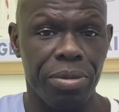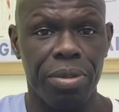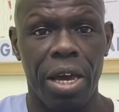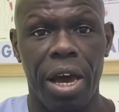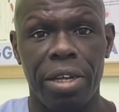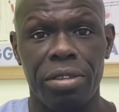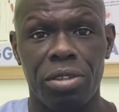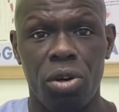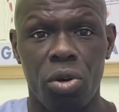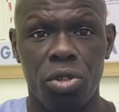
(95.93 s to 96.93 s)

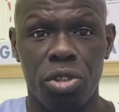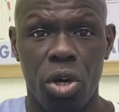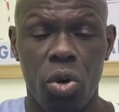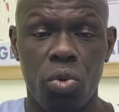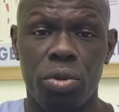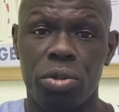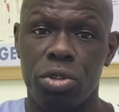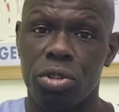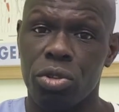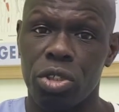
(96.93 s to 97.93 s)
and also
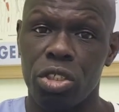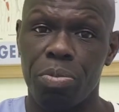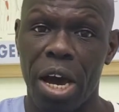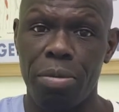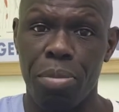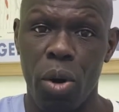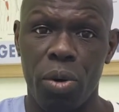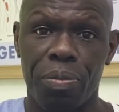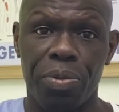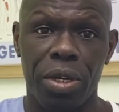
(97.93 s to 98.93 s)
studies by
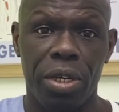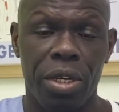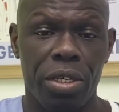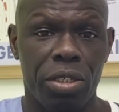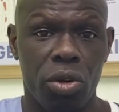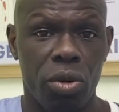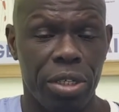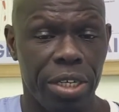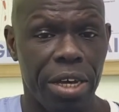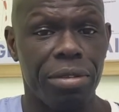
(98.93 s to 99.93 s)
Boer. So
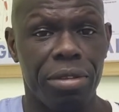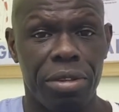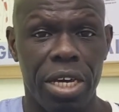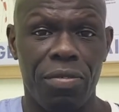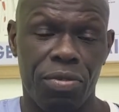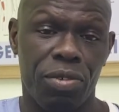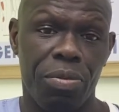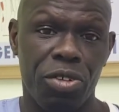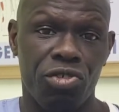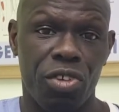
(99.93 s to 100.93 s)
again, they've
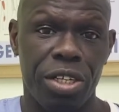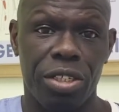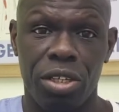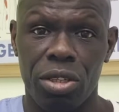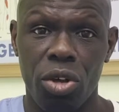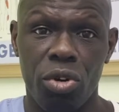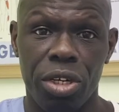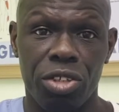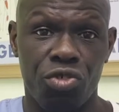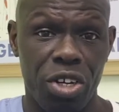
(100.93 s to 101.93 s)
demonstrated the
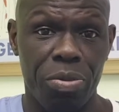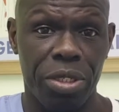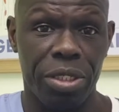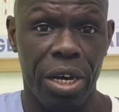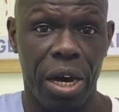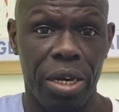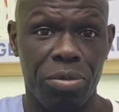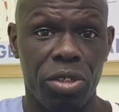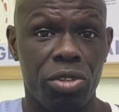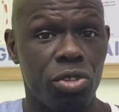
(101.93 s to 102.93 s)
longer treatment
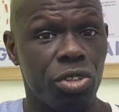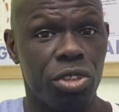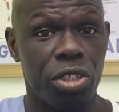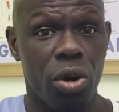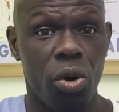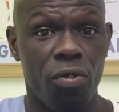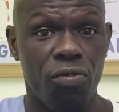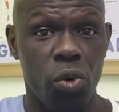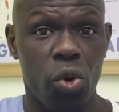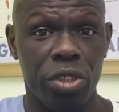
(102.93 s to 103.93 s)
times, such as your
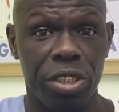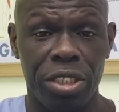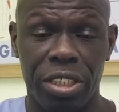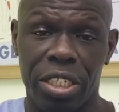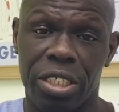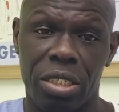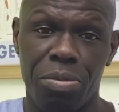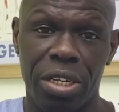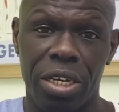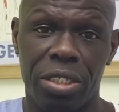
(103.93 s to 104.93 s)
40 and 60
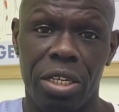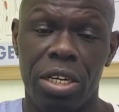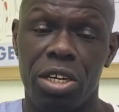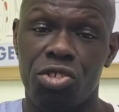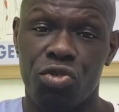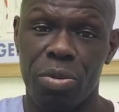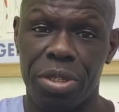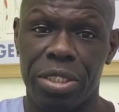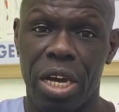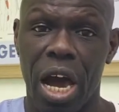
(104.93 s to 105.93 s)
minutes
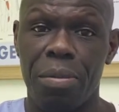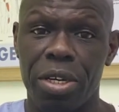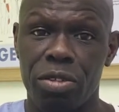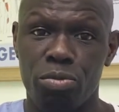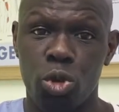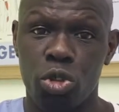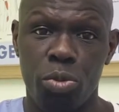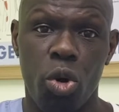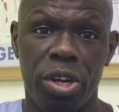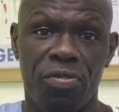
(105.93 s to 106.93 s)
treatment time, is much
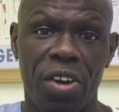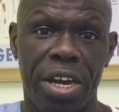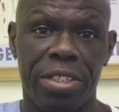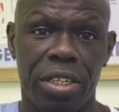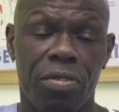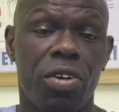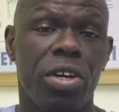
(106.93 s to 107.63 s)
more effective